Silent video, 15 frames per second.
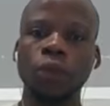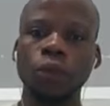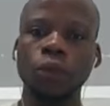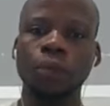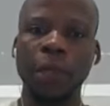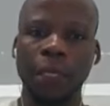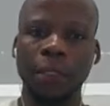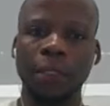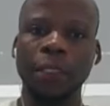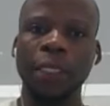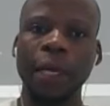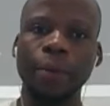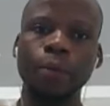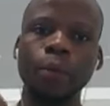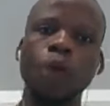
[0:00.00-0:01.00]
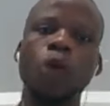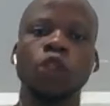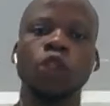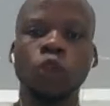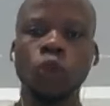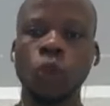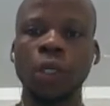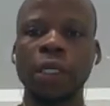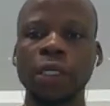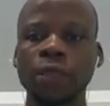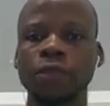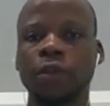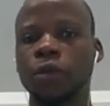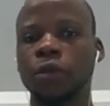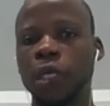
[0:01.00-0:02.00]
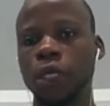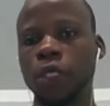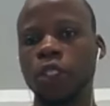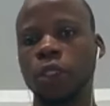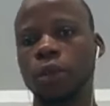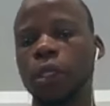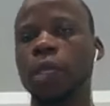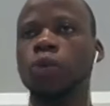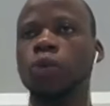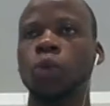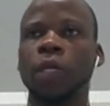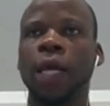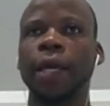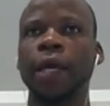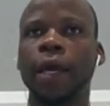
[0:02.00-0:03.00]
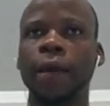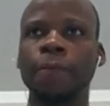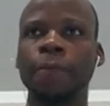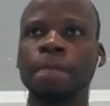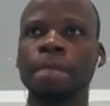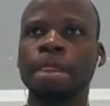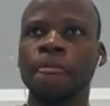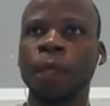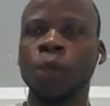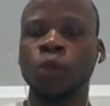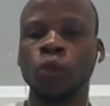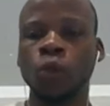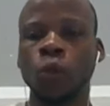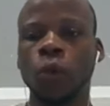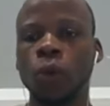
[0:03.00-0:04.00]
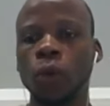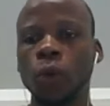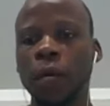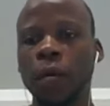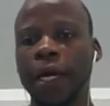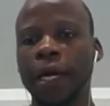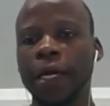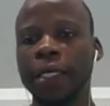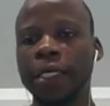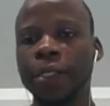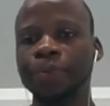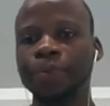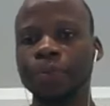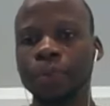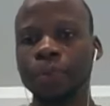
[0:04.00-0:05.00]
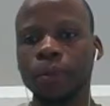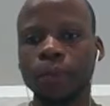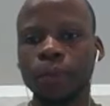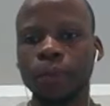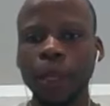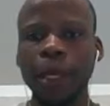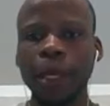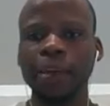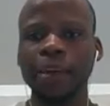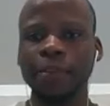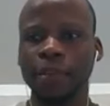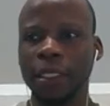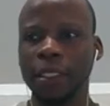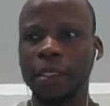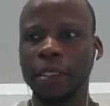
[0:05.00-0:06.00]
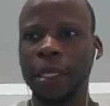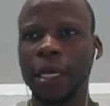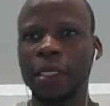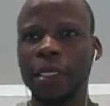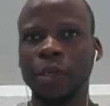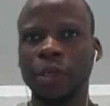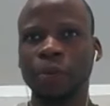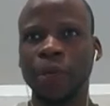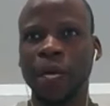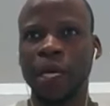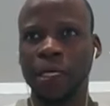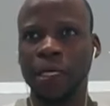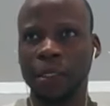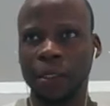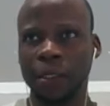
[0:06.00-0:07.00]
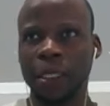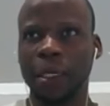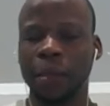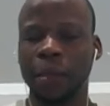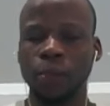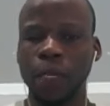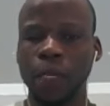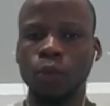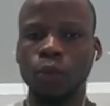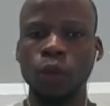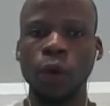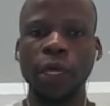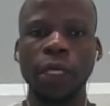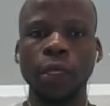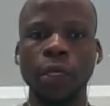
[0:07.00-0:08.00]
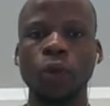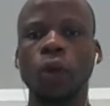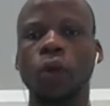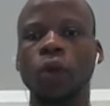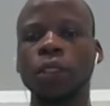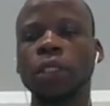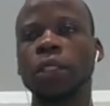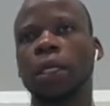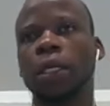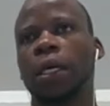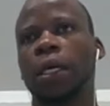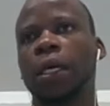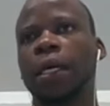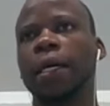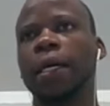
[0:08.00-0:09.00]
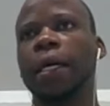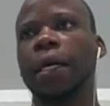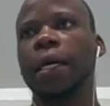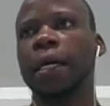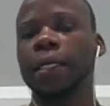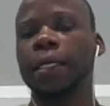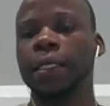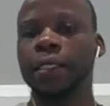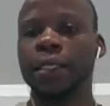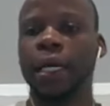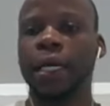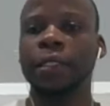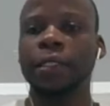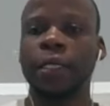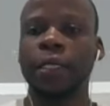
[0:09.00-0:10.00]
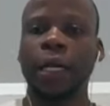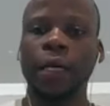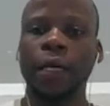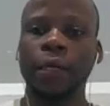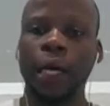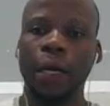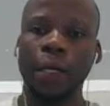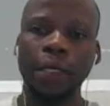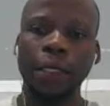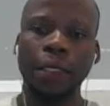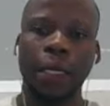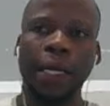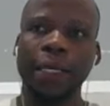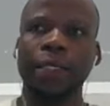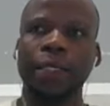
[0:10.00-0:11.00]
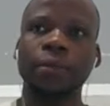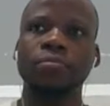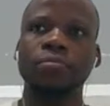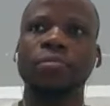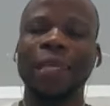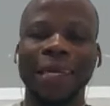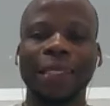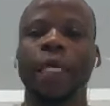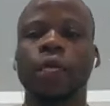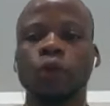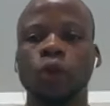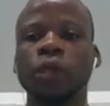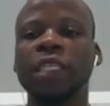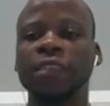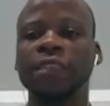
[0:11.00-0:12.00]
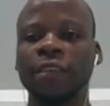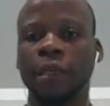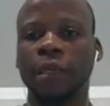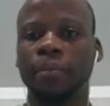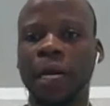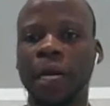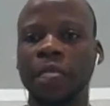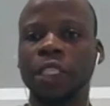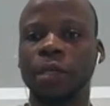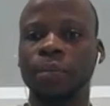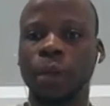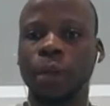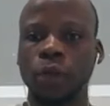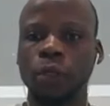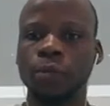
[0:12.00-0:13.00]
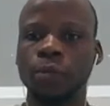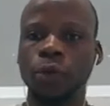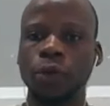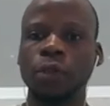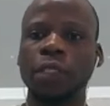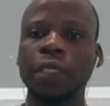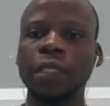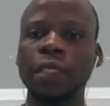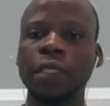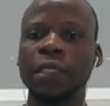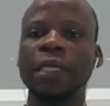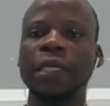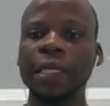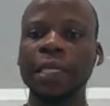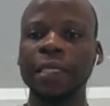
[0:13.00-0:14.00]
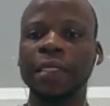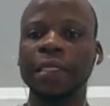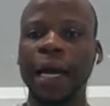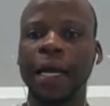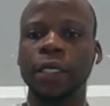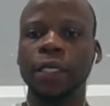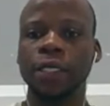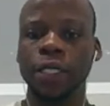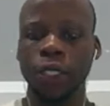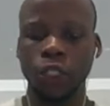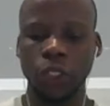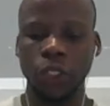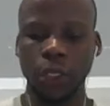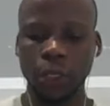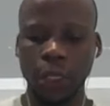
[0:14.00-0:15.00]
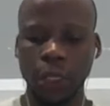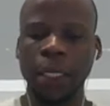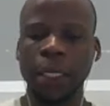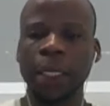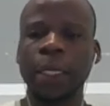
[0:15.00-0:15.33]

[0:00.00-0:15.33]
to build a more solid foundation. That's where I am. So I have an enterprise that I'm working on that I cannot reveal much about it because it's still in the ideation